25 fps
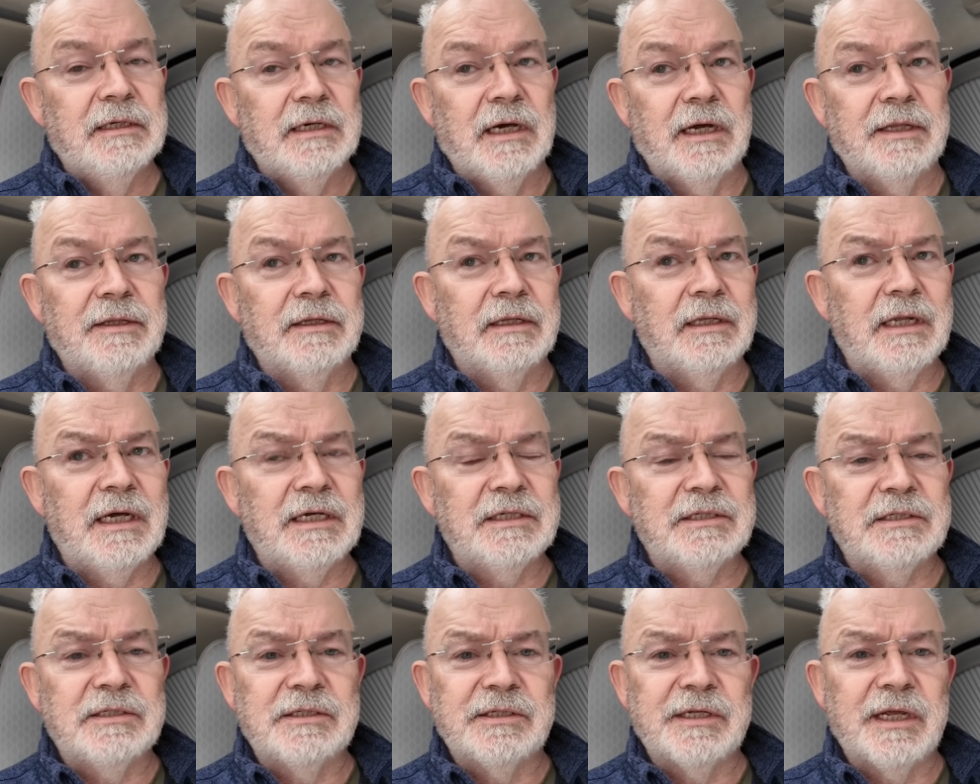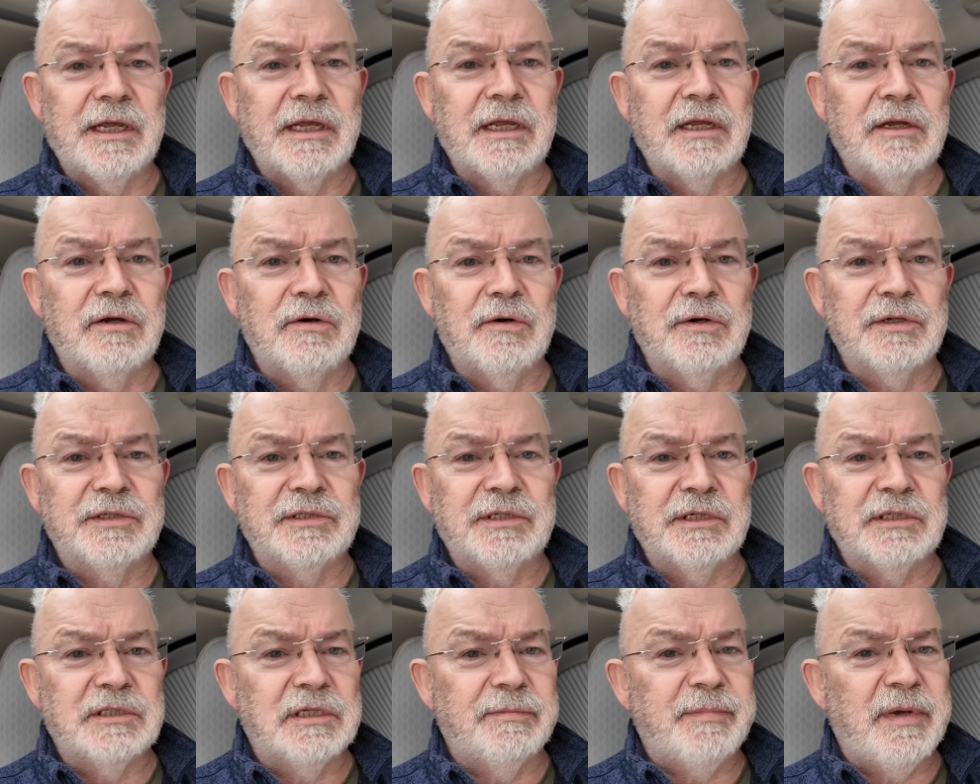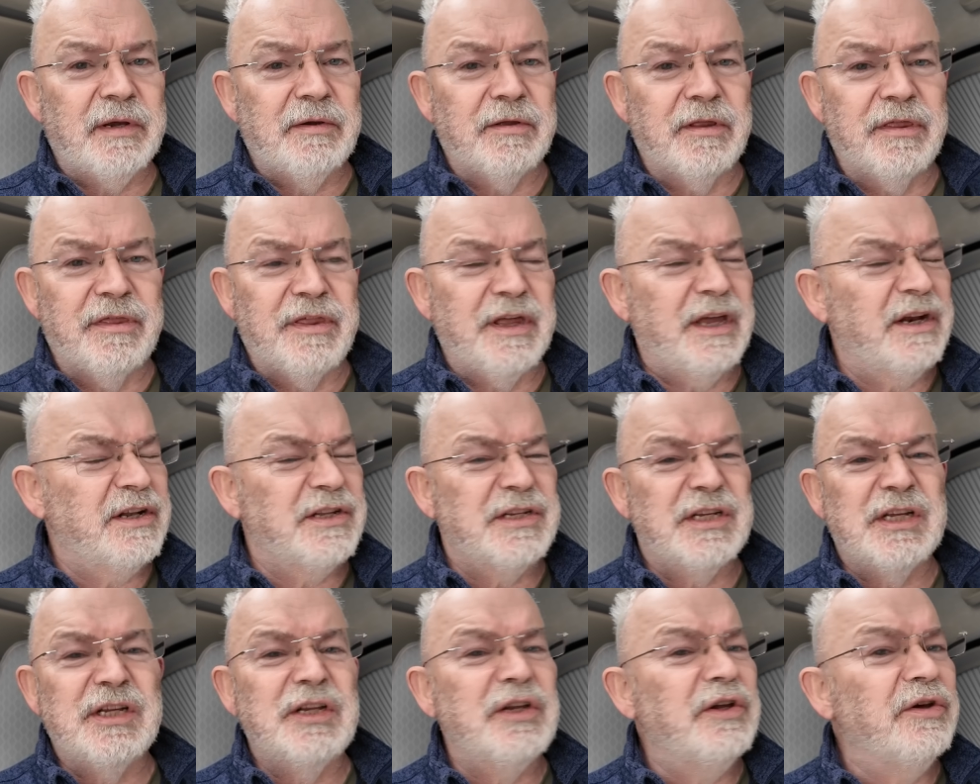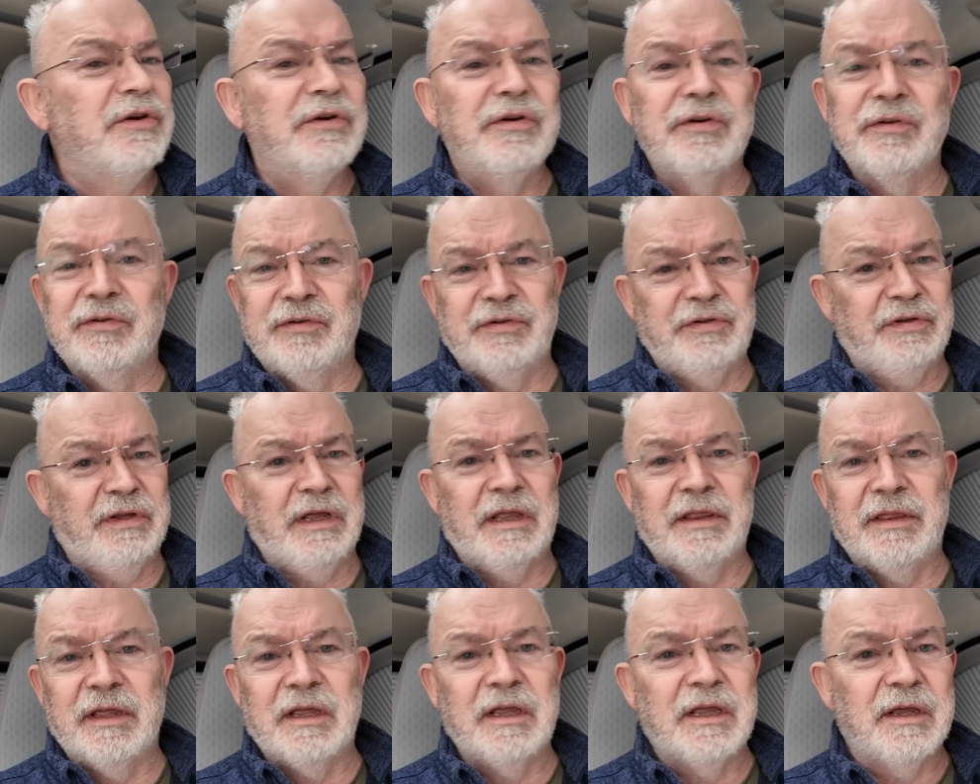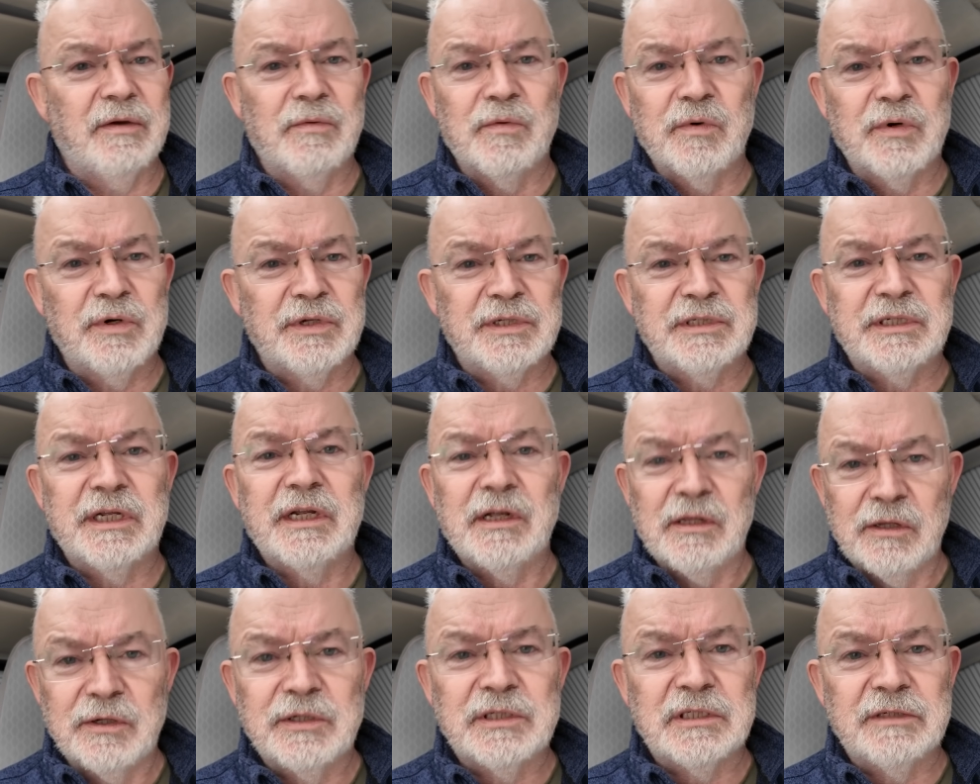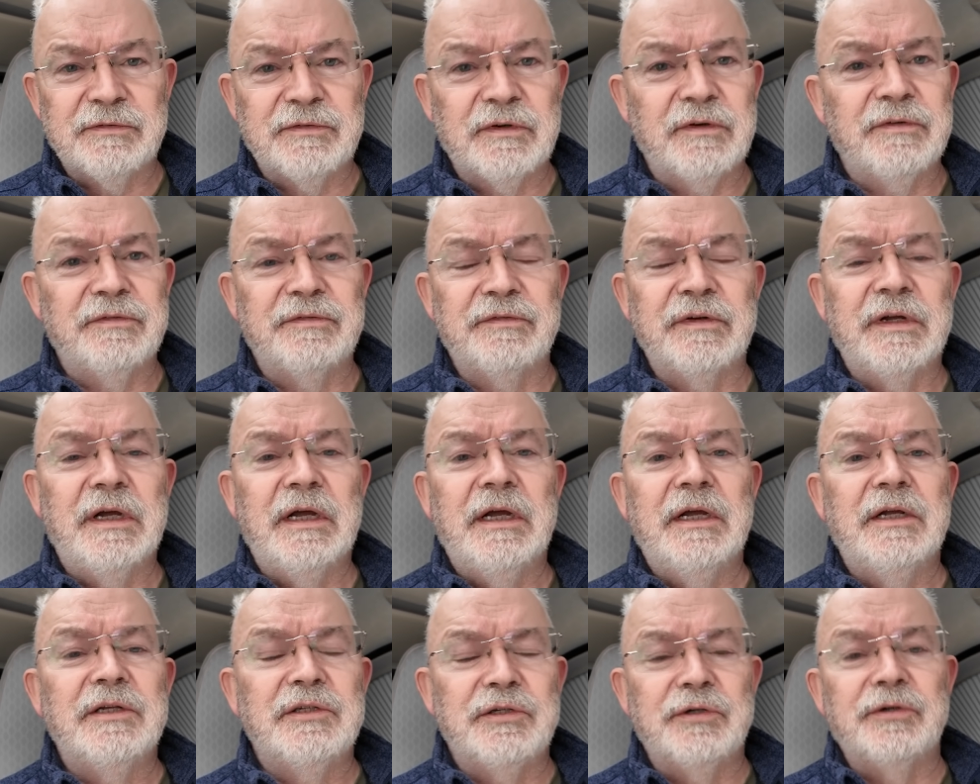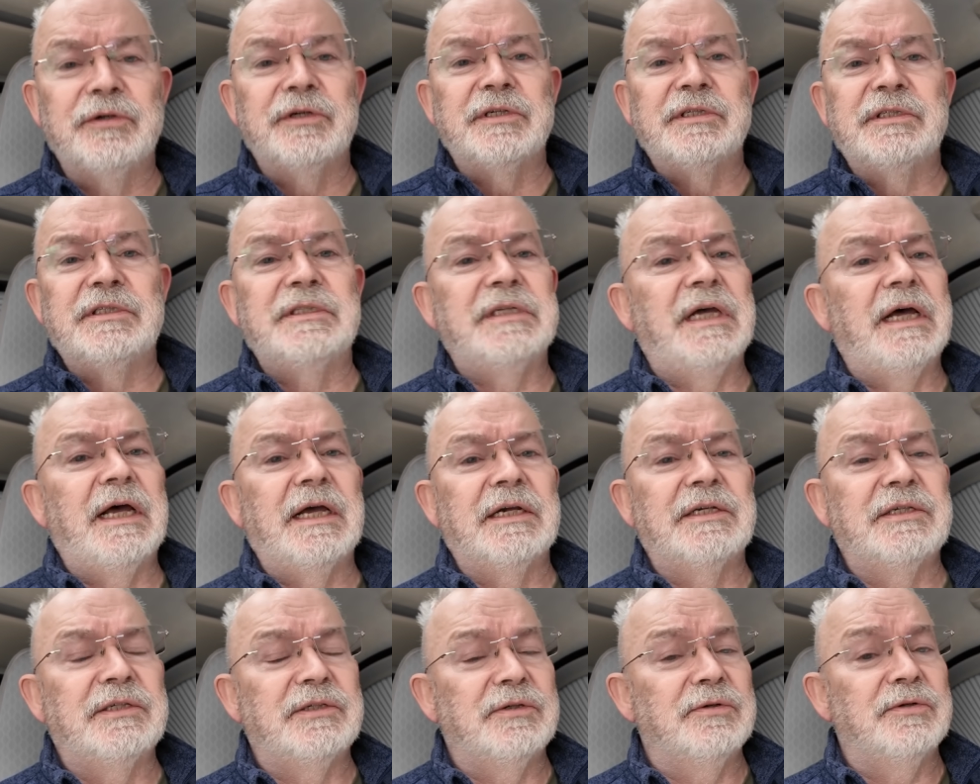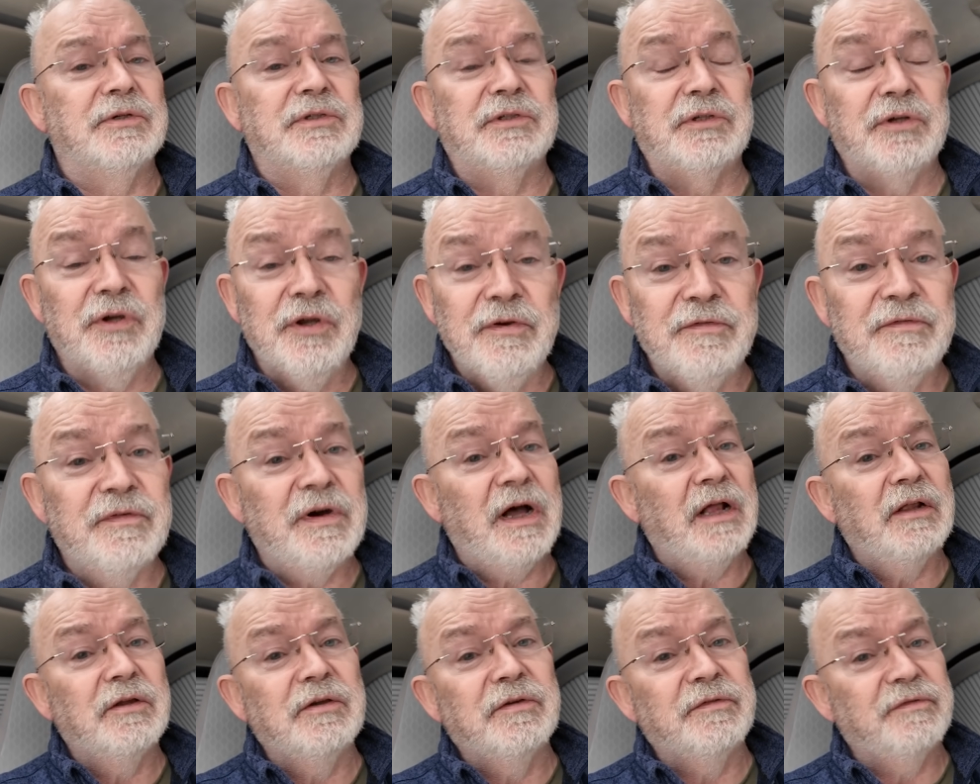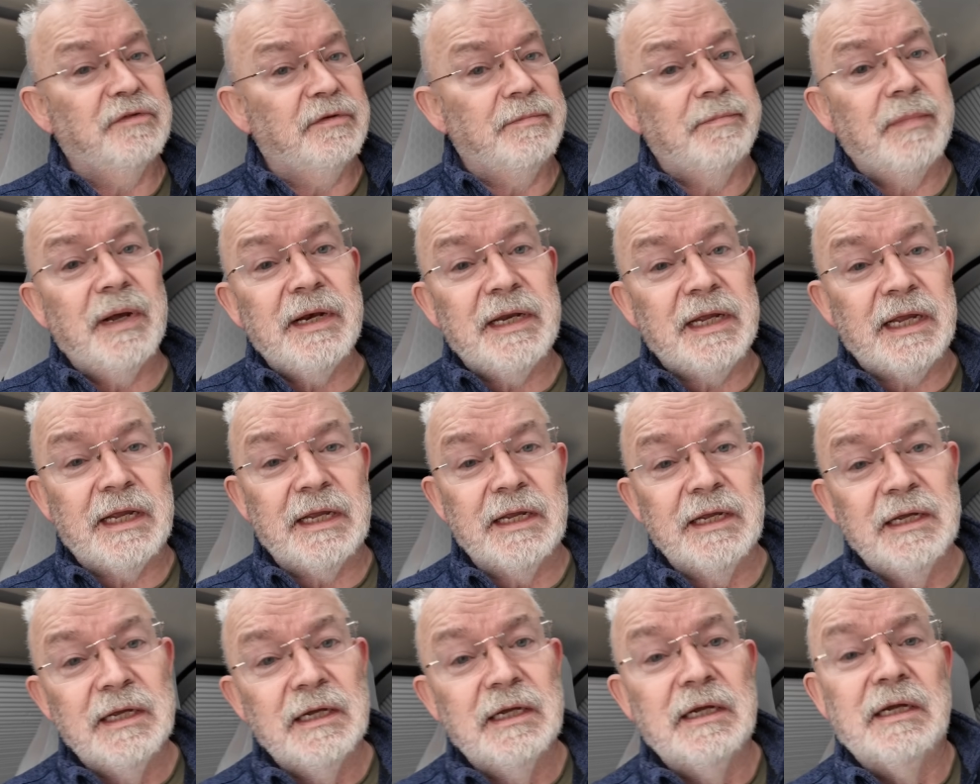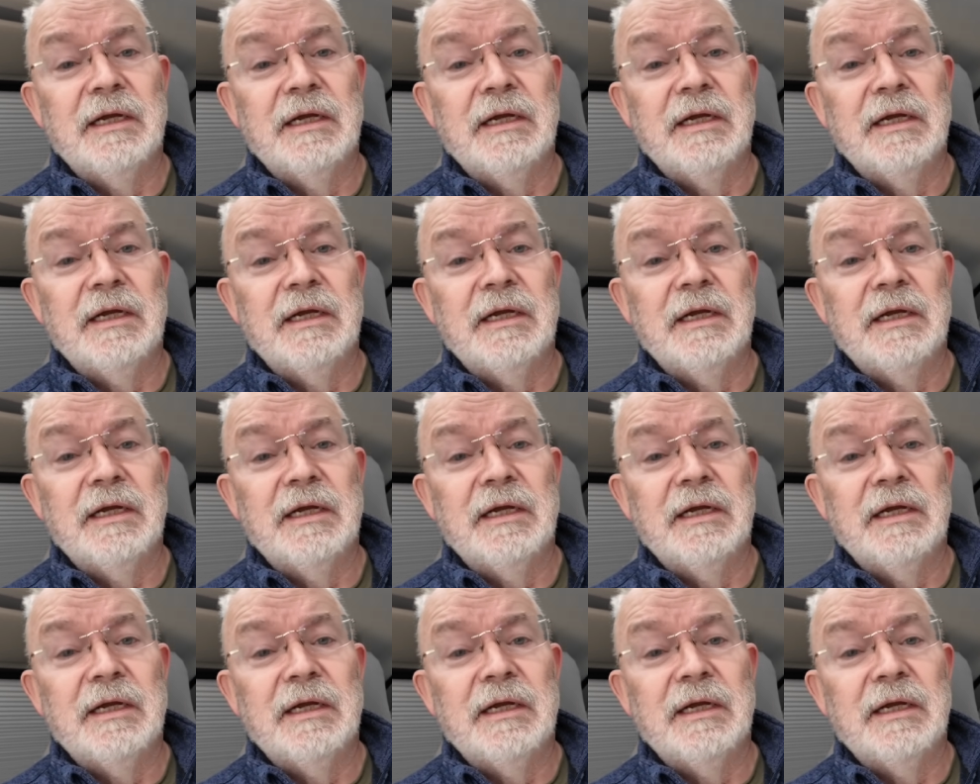And the last site cost us about €13, I think it was, inclusive of tourist tax. So it's good value for money.